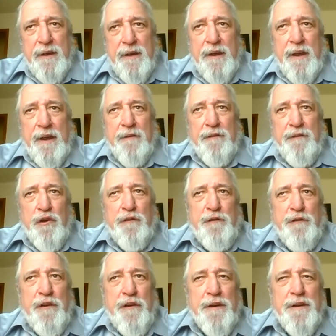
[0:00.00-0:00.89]
if you
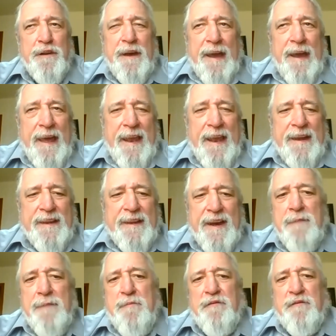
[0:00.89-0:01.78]
feel any
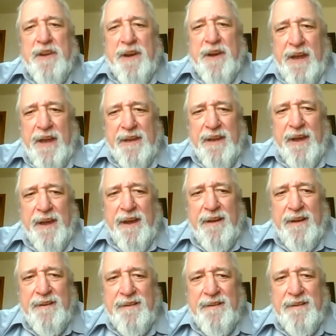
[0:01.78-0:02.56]
type of tightening,